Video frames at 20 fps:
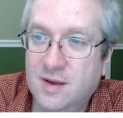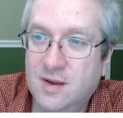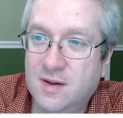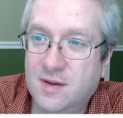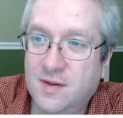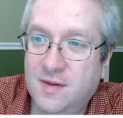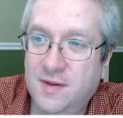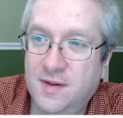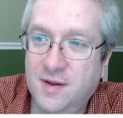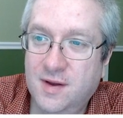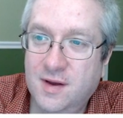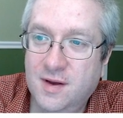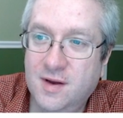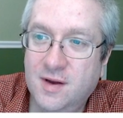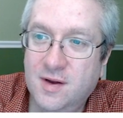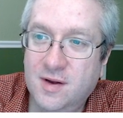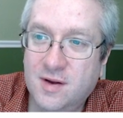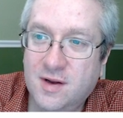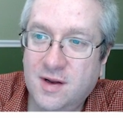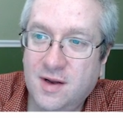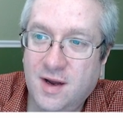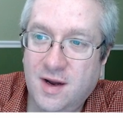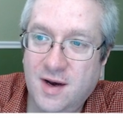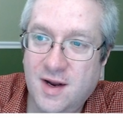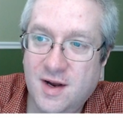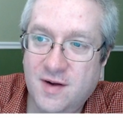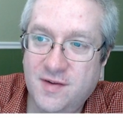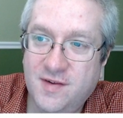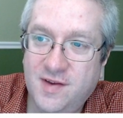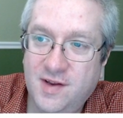The
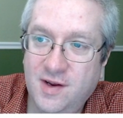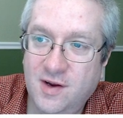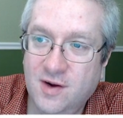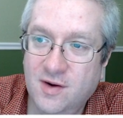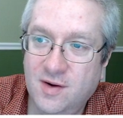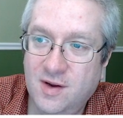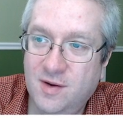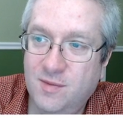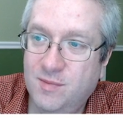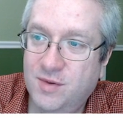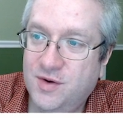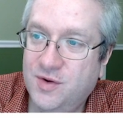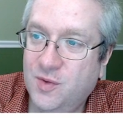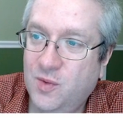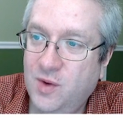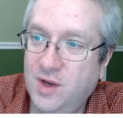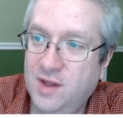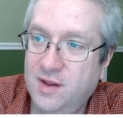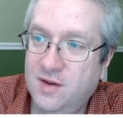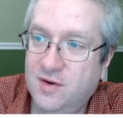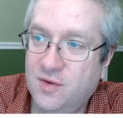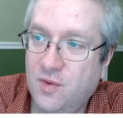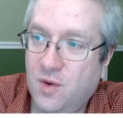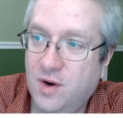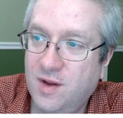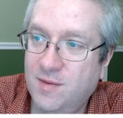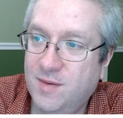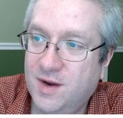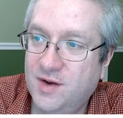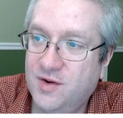cutouts here in between the 20
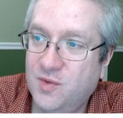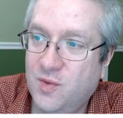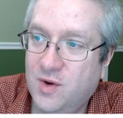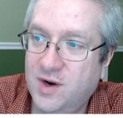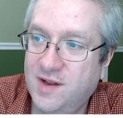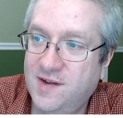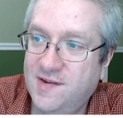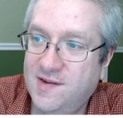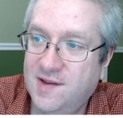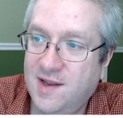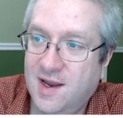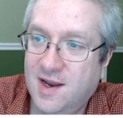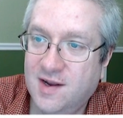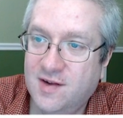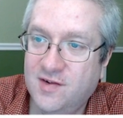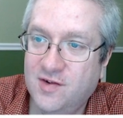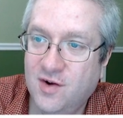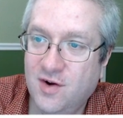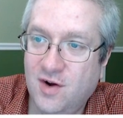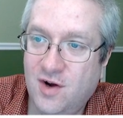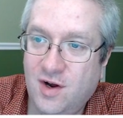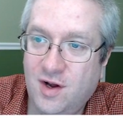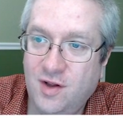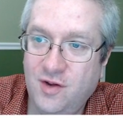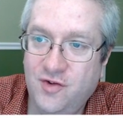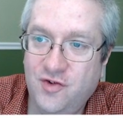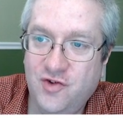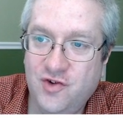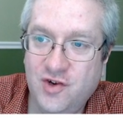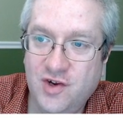by 20 stacks are all
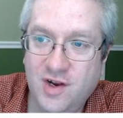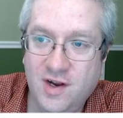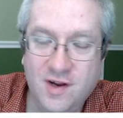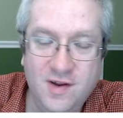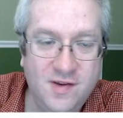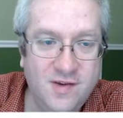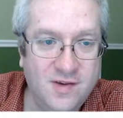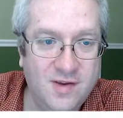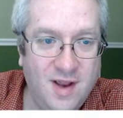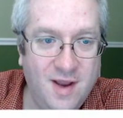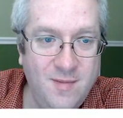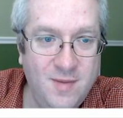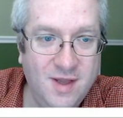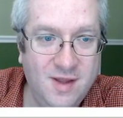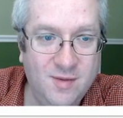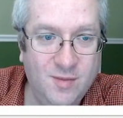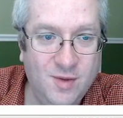I made them a